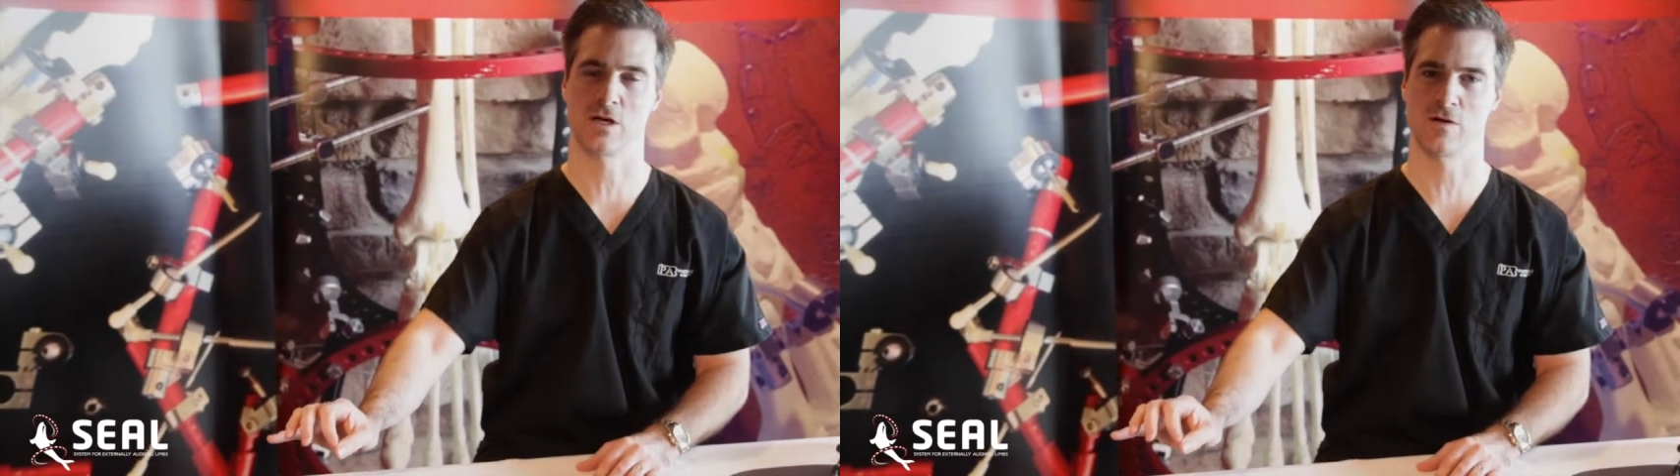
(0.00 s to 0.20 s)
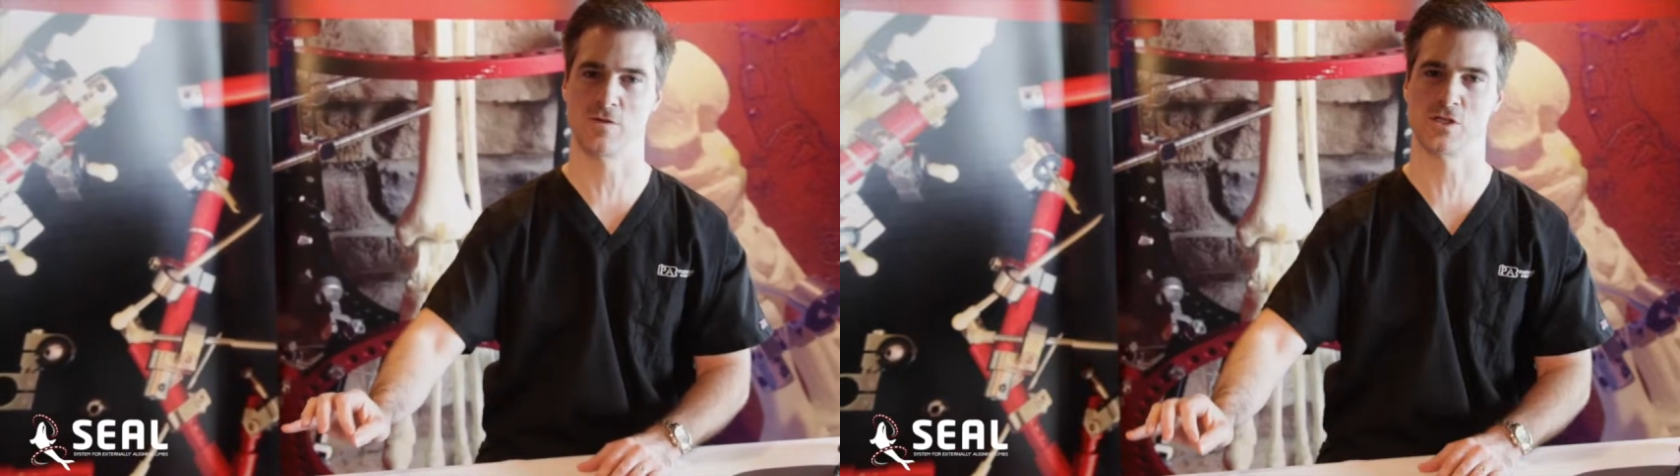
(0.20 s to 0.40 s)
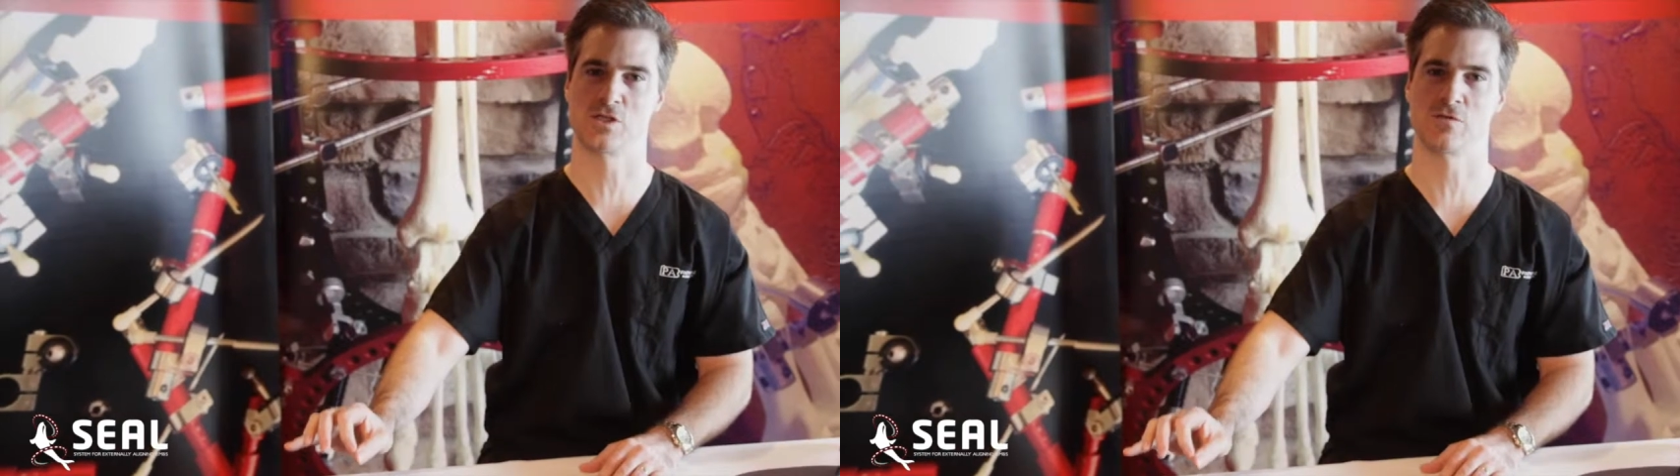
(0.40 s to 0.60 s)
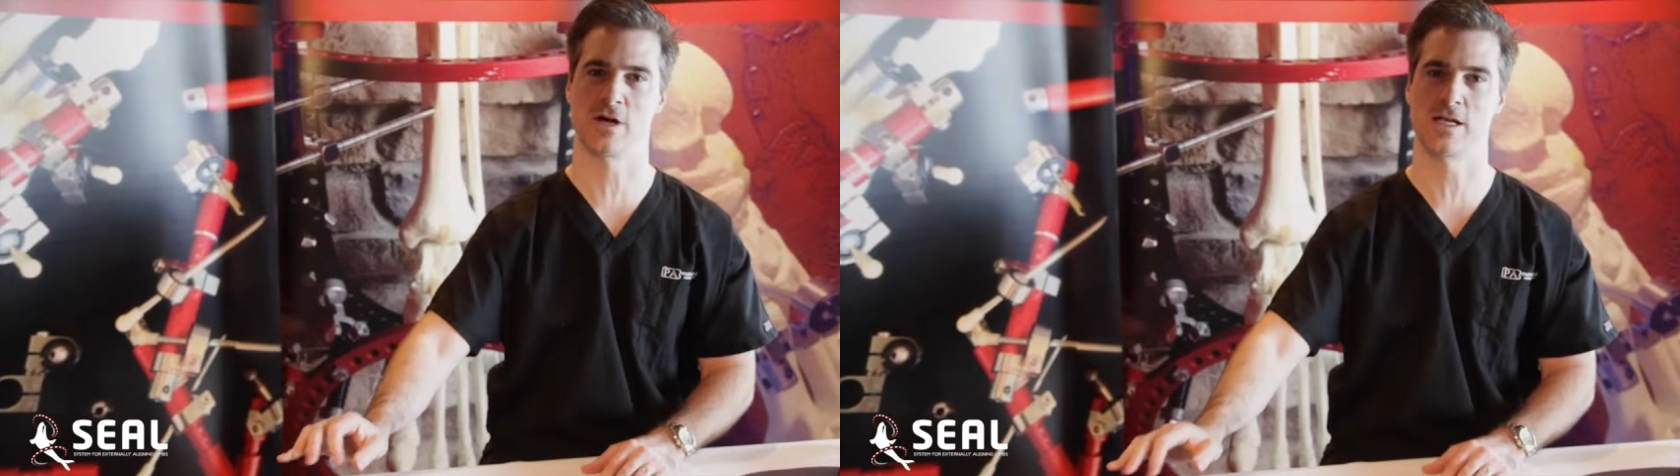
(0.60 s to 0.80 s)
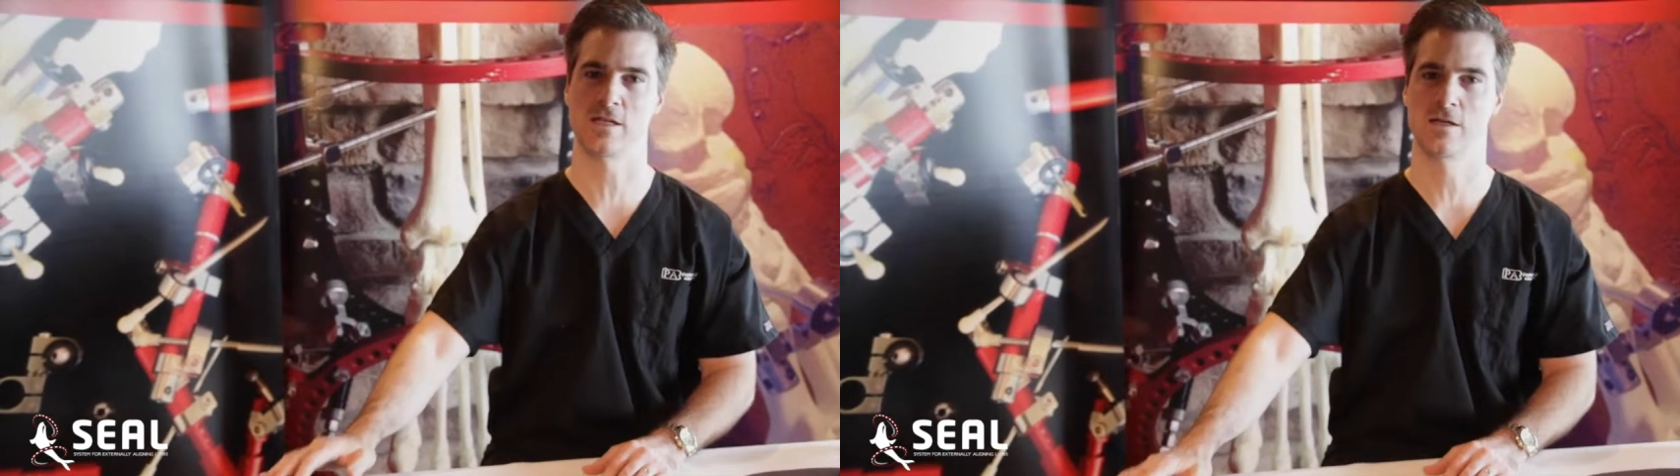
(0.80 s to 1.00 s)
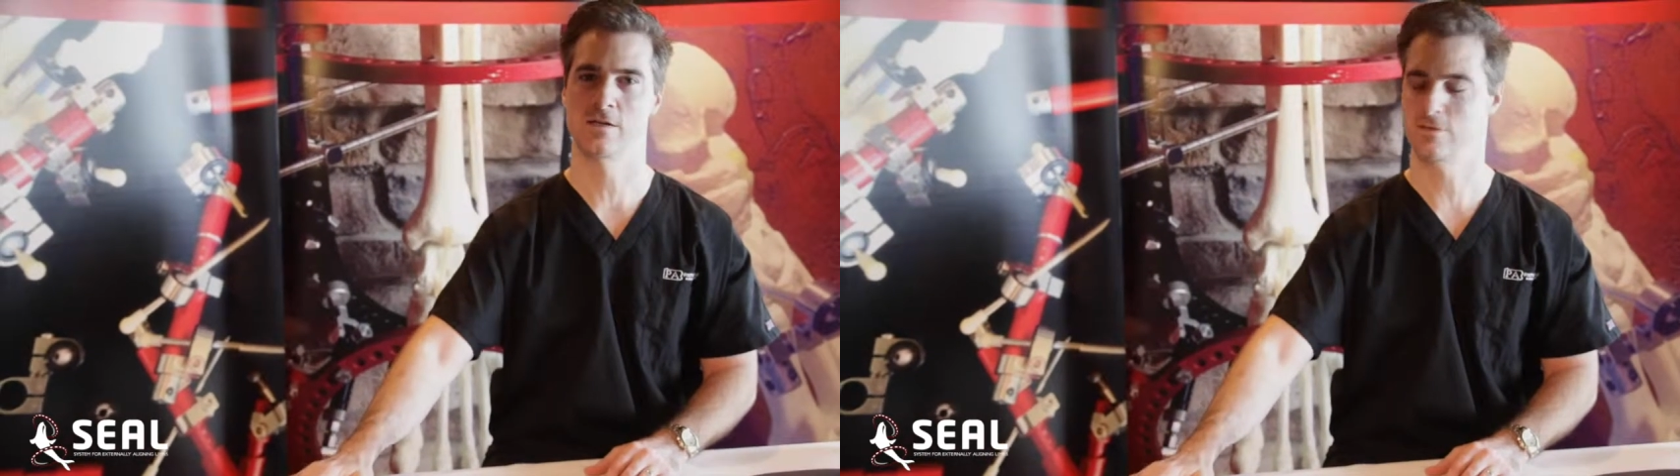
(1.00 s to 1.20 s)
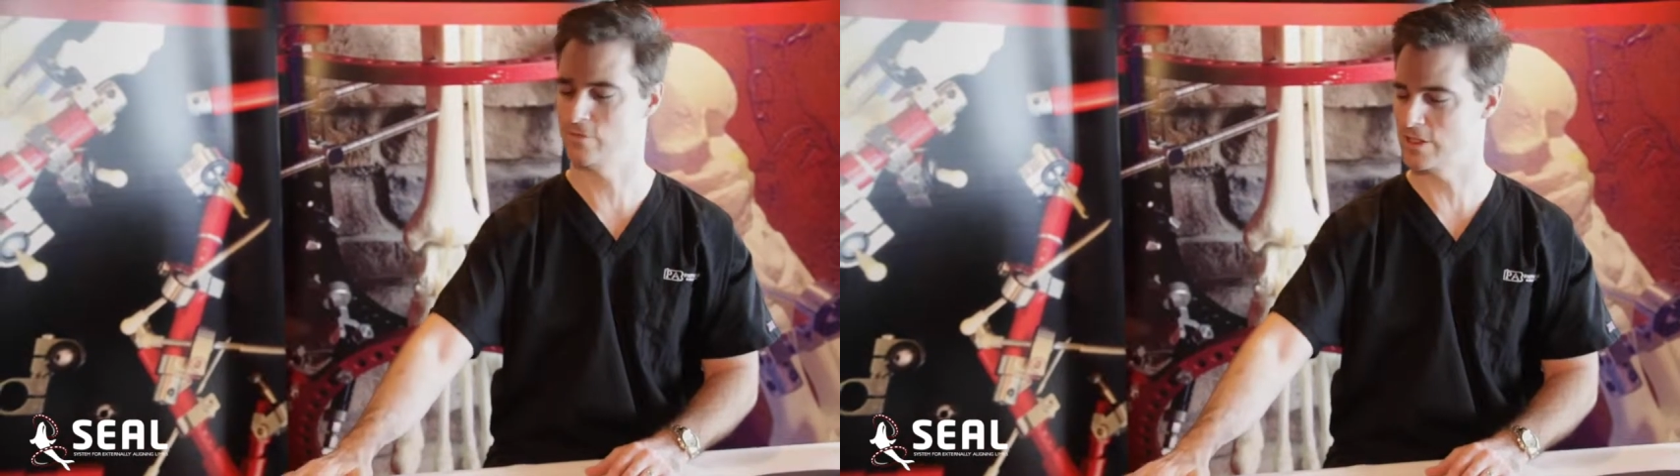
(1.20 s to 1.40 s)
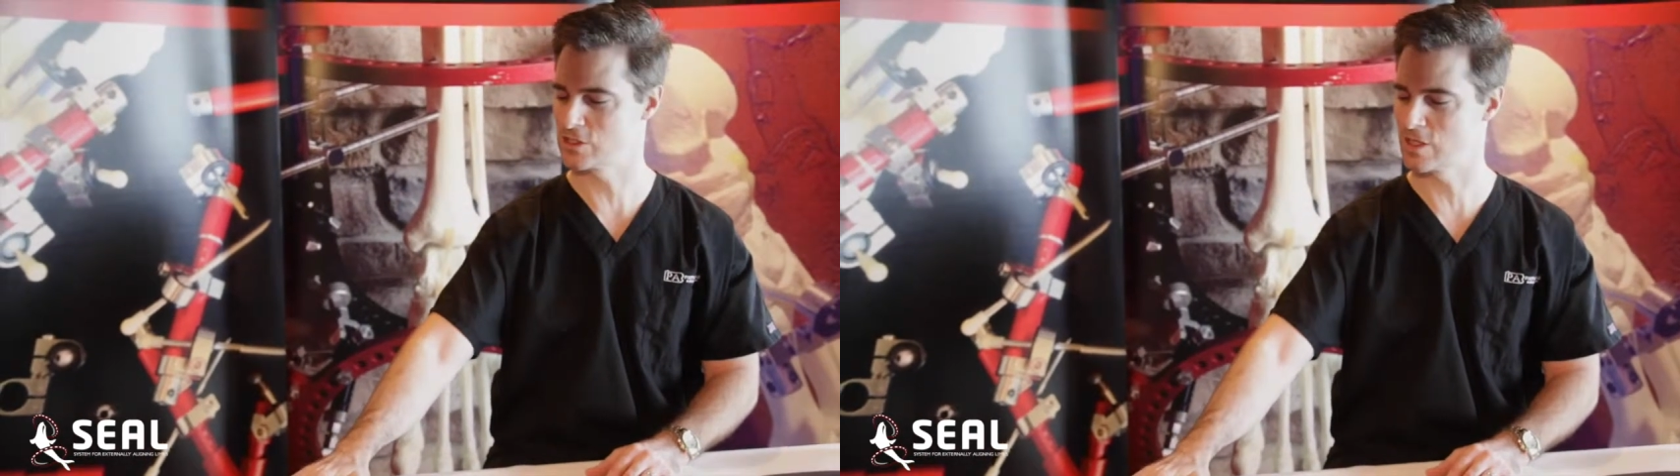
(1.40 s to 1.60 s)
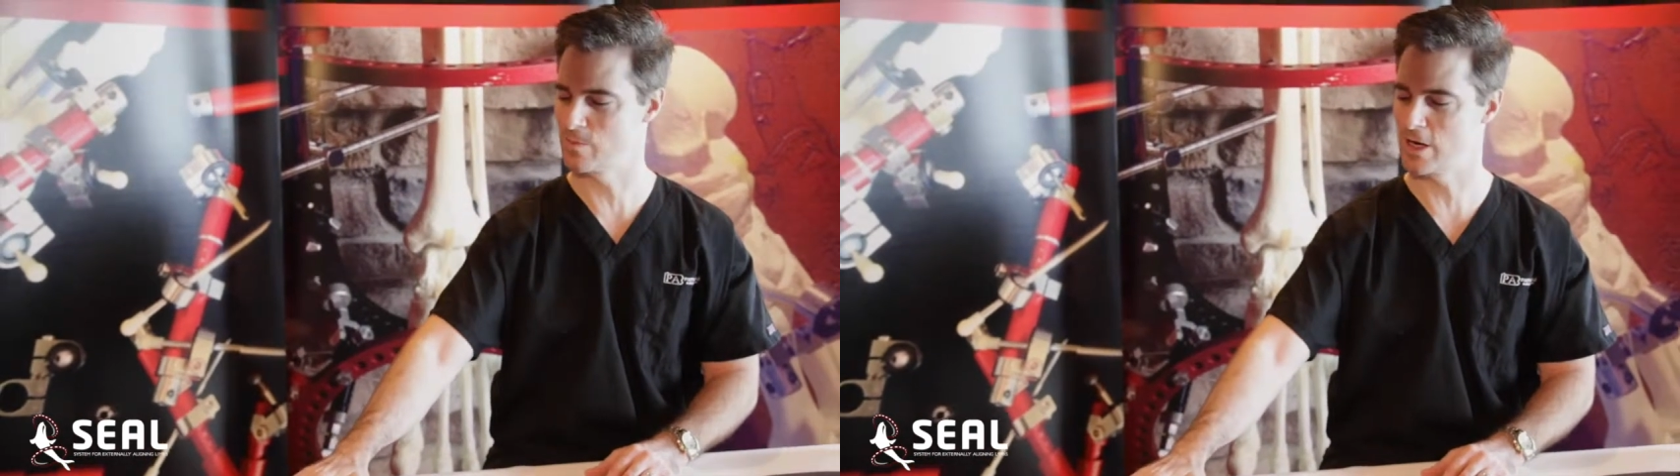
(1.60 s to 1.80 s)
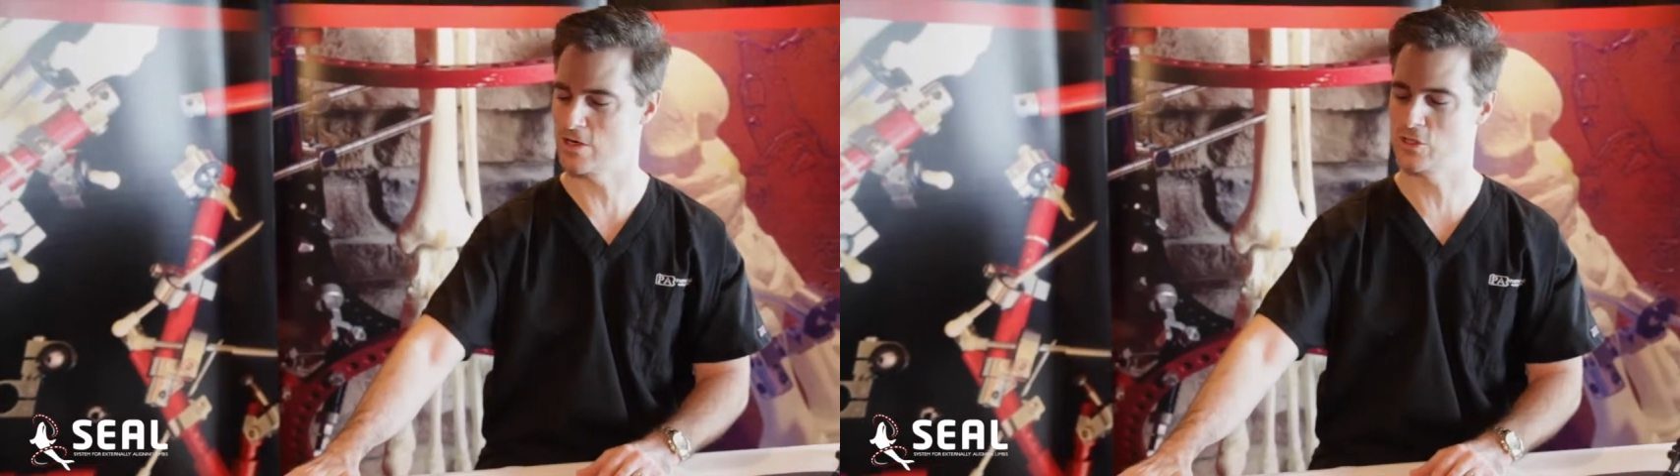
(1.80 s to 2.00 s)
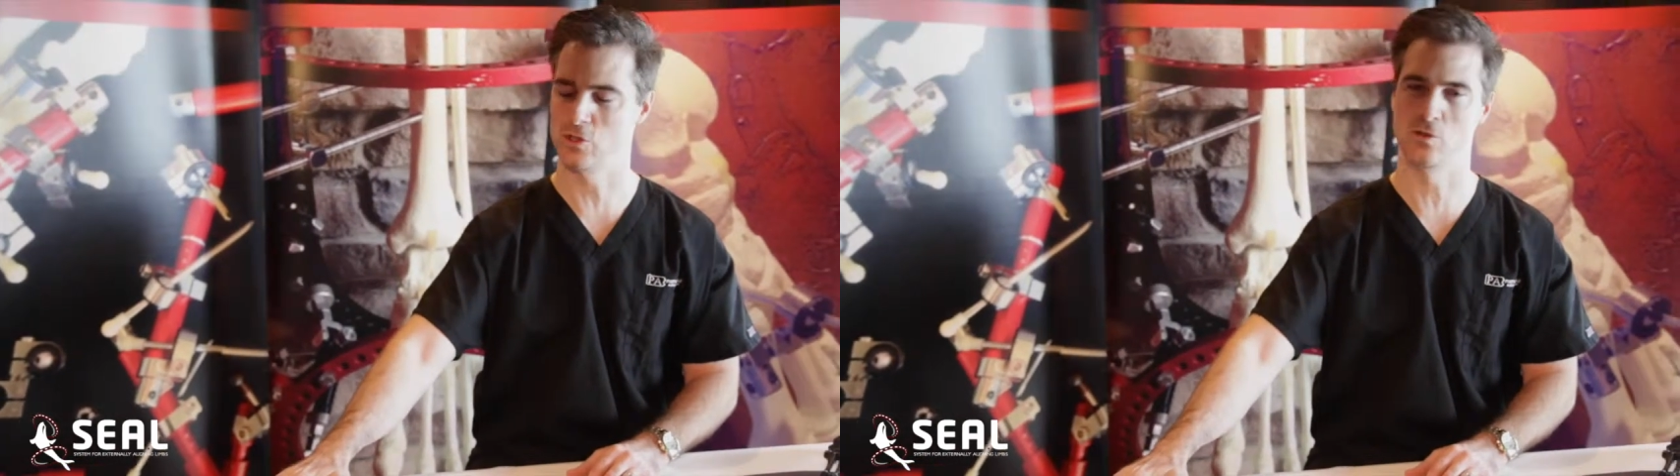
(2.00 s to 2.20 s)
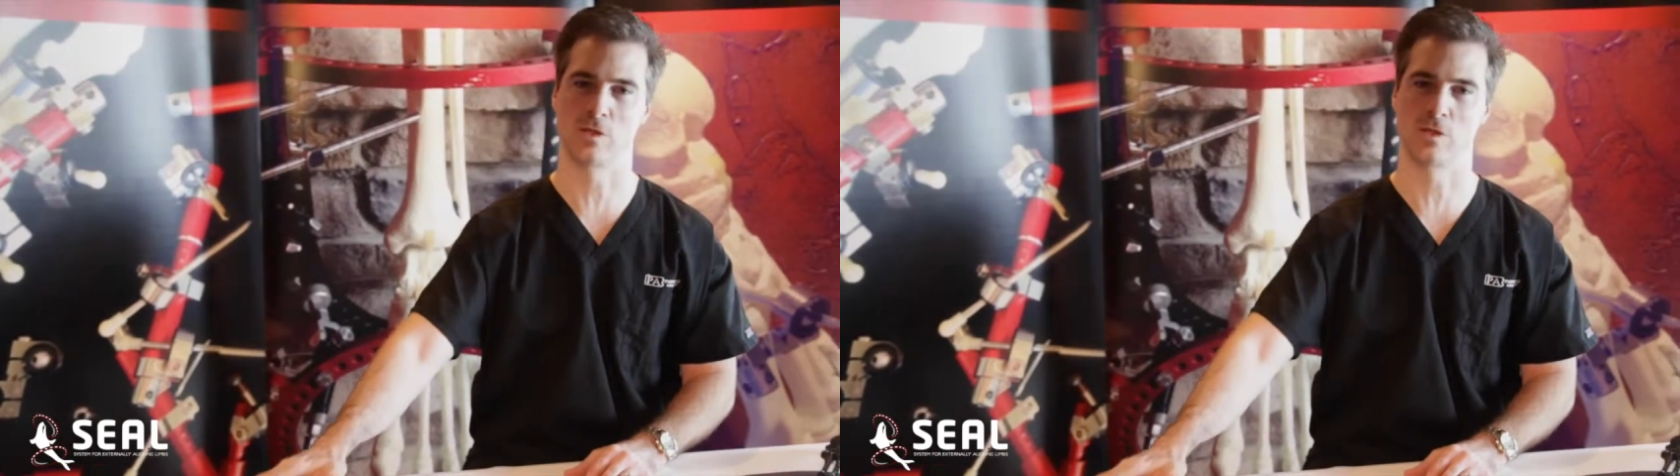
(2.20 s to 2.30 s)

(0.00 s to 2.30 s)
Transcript: of this device compared to